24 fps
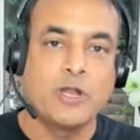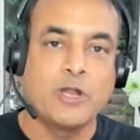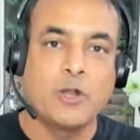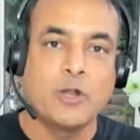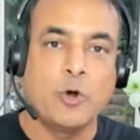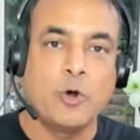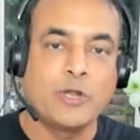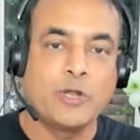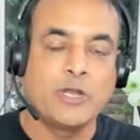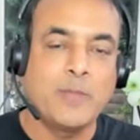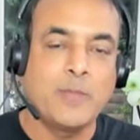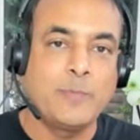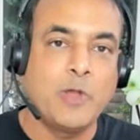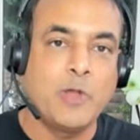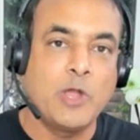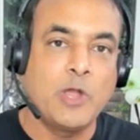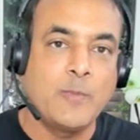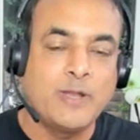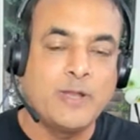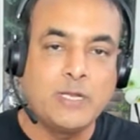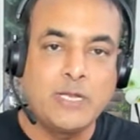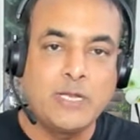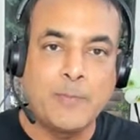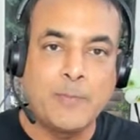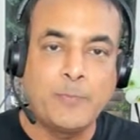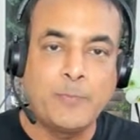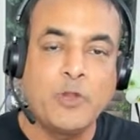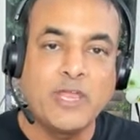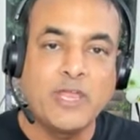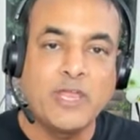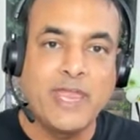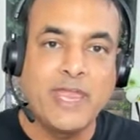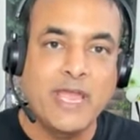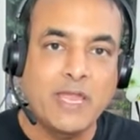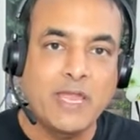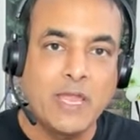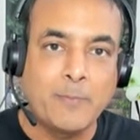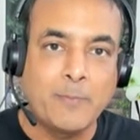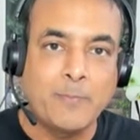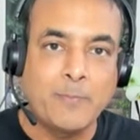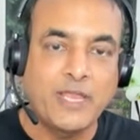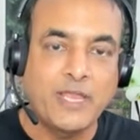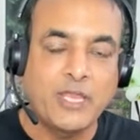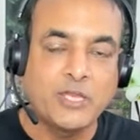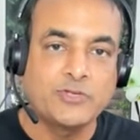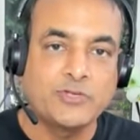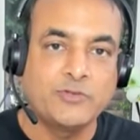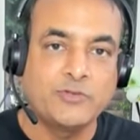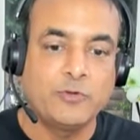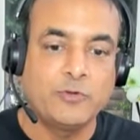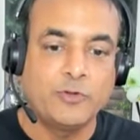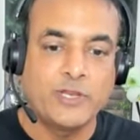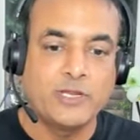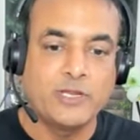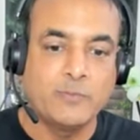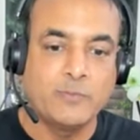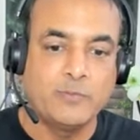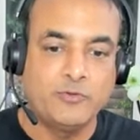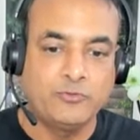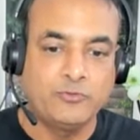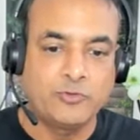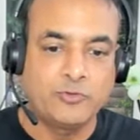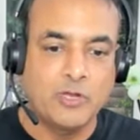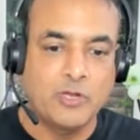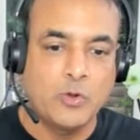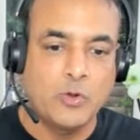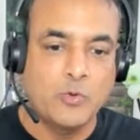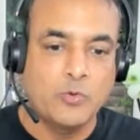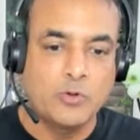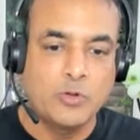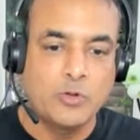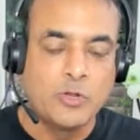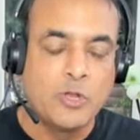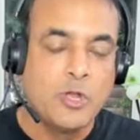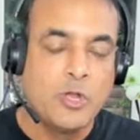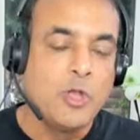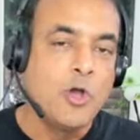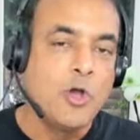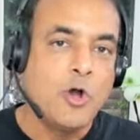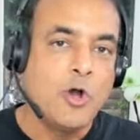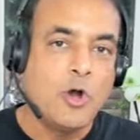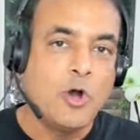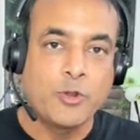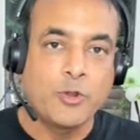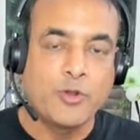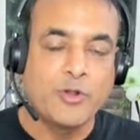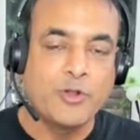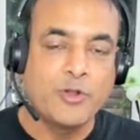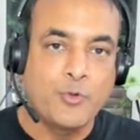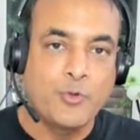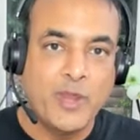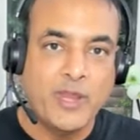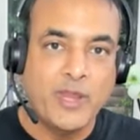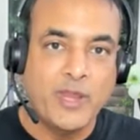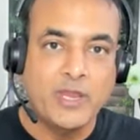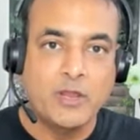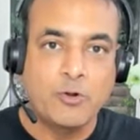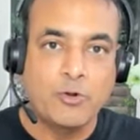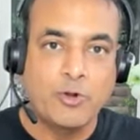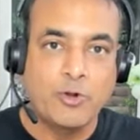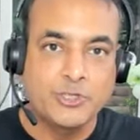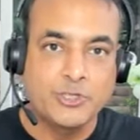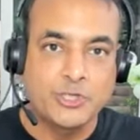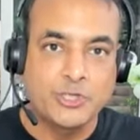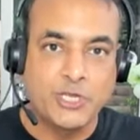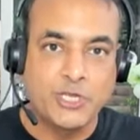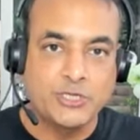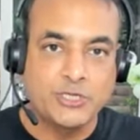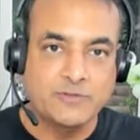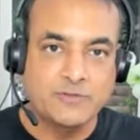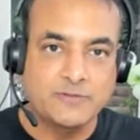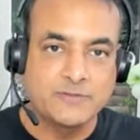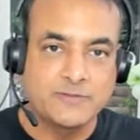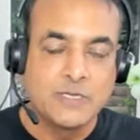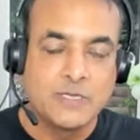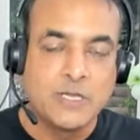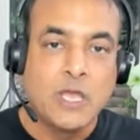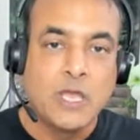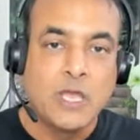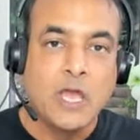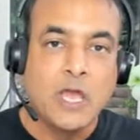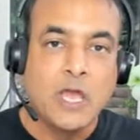or deploying AI applications on AWS Cloud, or your trainer or educators